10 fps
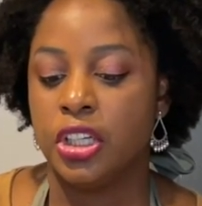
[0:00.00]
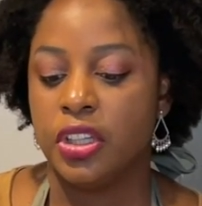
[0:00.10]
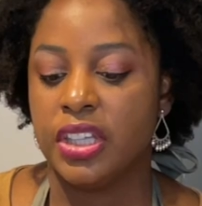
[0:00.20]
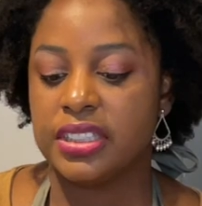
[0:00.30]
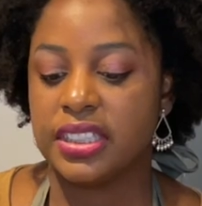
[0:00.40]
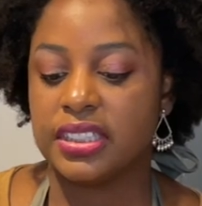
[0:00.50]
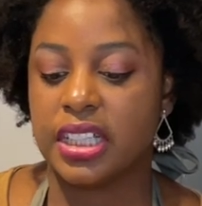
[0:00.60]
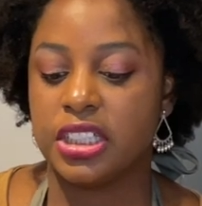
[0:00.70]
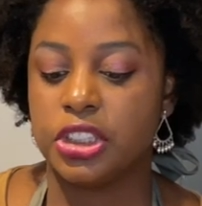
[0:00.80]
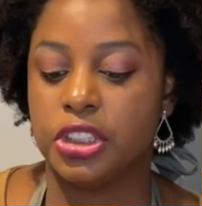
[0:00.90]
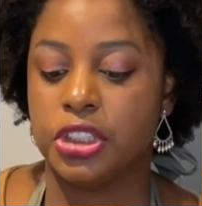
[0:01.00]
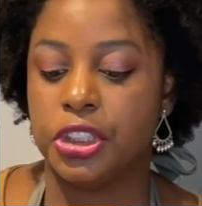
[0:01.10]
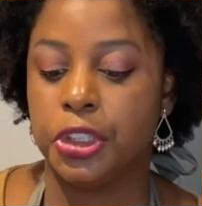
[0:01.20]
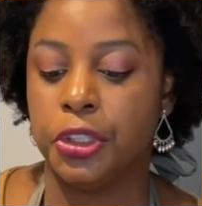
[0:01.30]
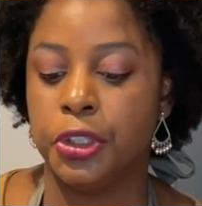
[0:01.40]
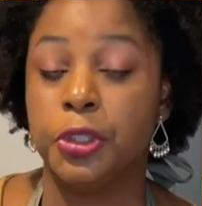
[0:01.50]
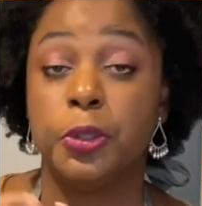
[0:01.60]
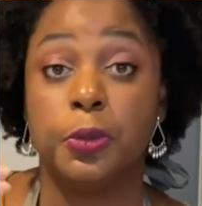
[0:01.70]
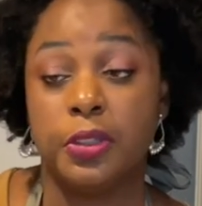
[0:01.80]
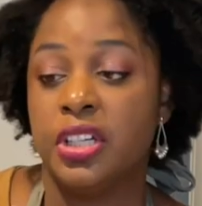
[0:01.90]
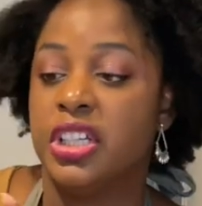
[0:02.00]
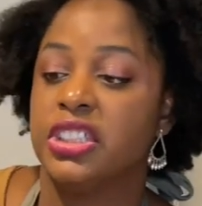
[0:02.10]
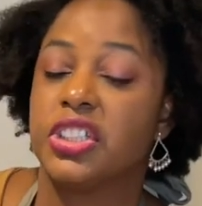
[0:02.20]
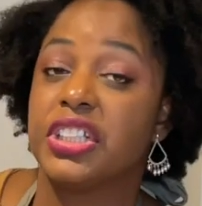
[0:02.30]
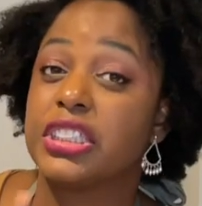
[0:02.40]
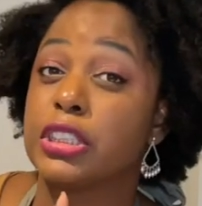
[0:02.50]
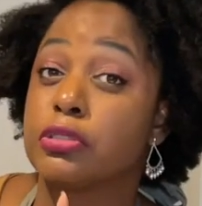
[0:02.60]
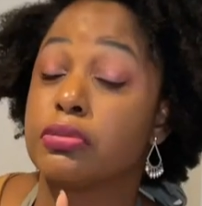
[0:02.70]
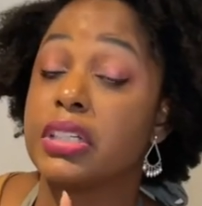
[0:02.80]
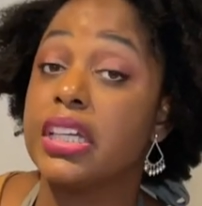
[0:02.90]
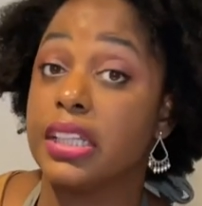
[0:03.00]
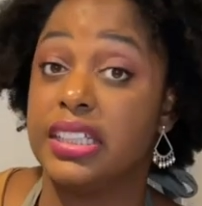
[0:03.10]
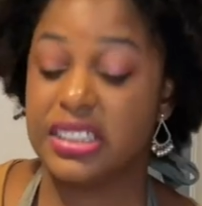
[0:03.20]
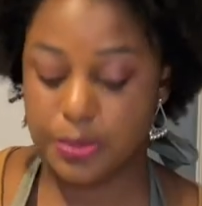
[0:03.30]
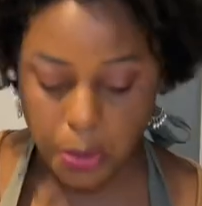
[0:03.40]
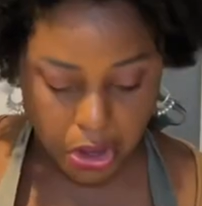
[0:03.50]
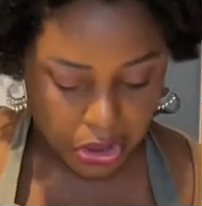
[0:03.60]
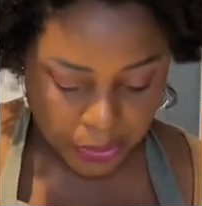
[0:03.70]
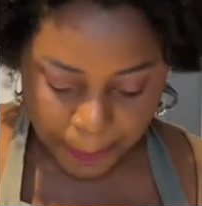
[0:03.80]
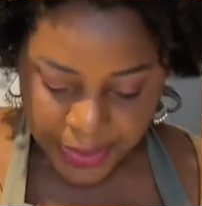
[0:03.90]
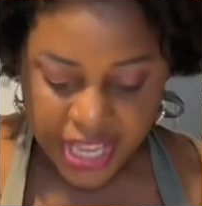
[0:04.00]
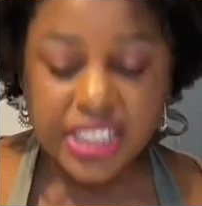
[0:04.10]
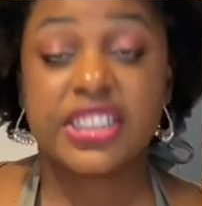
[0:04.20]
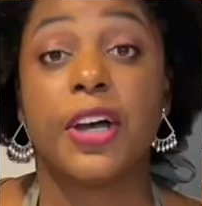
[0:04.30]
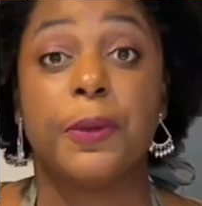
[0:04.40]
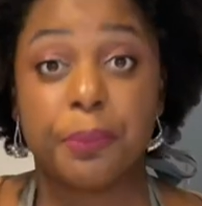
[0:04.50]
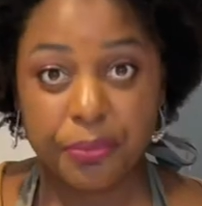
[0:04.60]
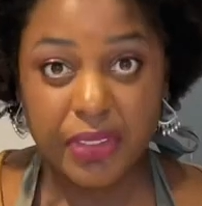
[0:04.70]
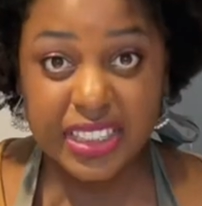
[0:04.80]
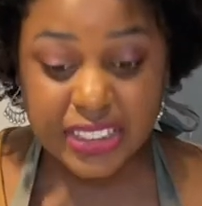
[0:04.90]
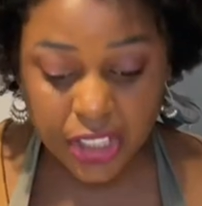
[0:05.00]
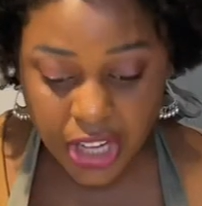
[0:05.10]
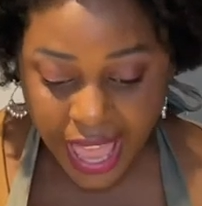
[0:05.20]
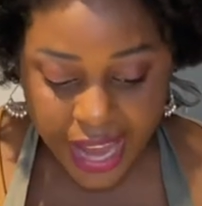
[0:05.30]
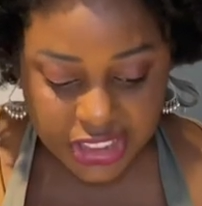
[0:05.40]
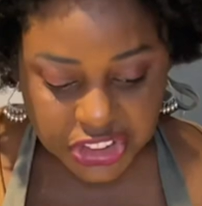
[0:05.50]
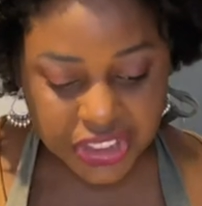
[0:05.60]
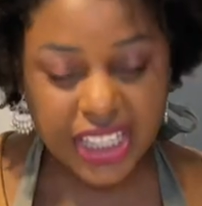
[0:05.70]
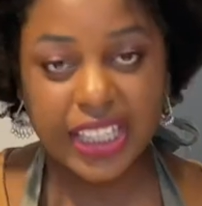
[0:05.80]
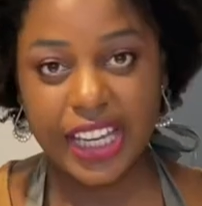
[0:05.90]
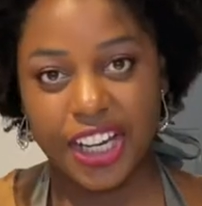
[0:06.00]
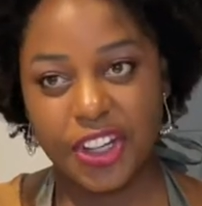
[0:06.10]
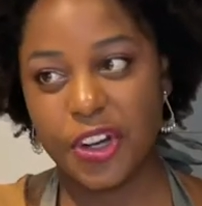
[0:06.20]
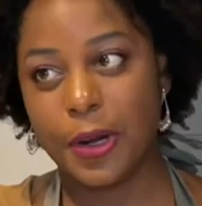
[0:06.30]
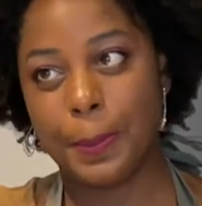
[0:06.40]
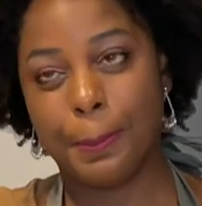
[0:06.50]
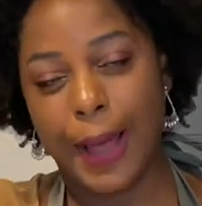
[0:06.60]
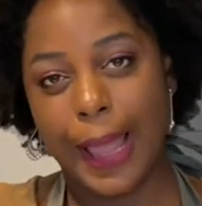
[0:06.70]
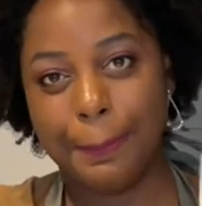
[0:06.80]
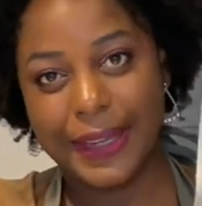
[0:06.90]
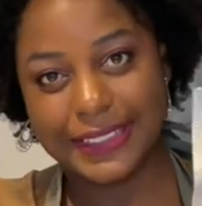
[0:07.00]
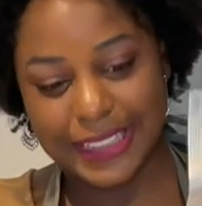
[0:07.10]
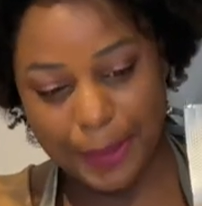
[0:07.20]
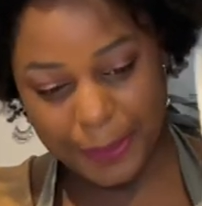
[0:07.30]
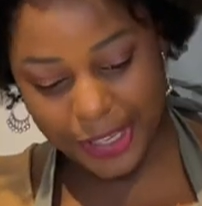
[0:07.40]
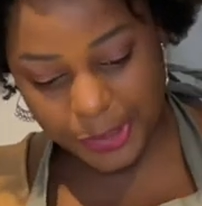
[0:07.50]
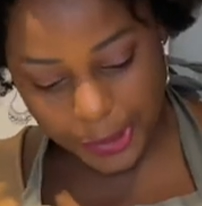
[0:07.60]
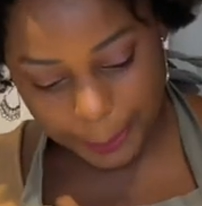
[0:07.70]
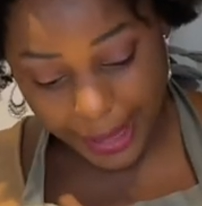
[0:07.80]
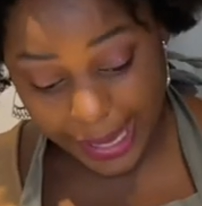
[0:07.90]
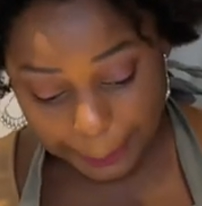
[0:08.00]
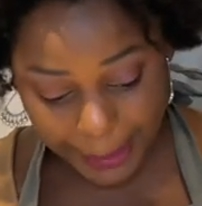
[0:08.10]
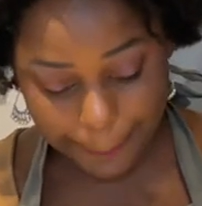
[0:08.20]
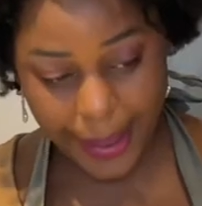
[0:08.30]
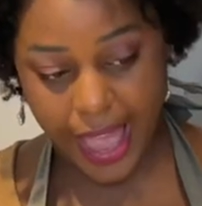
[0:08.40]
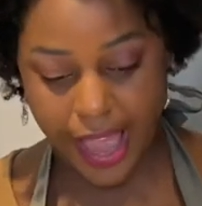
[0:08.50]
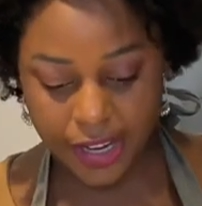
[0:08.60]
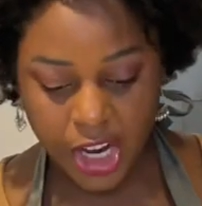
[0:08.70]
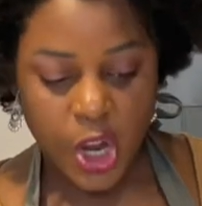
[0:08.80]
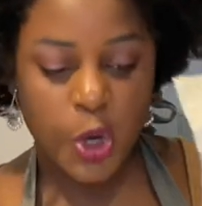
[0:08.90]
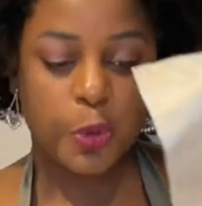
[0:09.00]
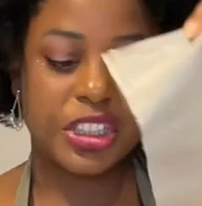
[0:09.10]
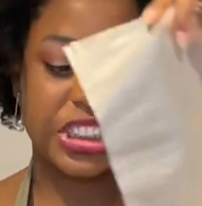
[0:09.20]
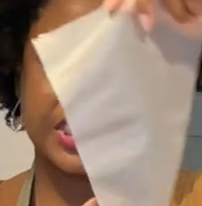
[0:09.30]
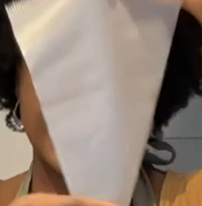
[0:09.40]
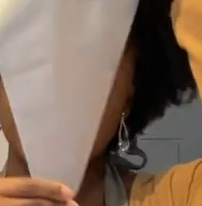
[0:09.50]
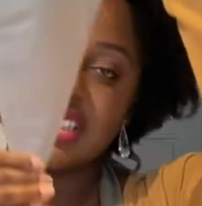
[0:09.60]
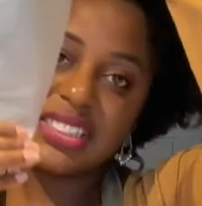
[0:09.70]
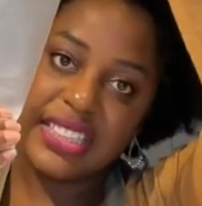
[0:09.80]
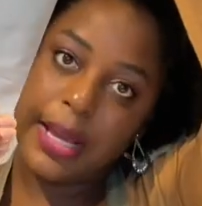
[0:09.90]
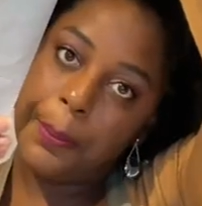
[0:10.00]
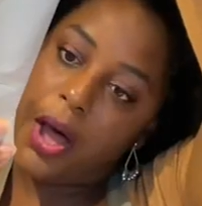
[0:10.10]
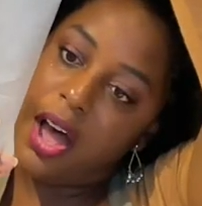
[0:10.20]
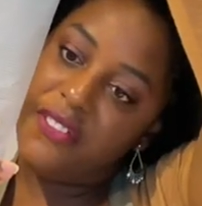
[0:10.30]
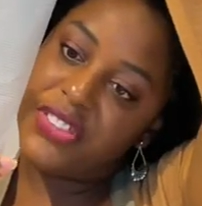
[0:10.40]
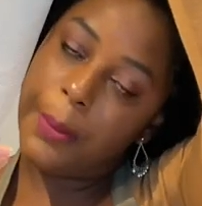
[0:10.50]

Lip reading: this is a 2. So this is really small. So to actually get your piping tip in your piping bag, we're just gonna snip off the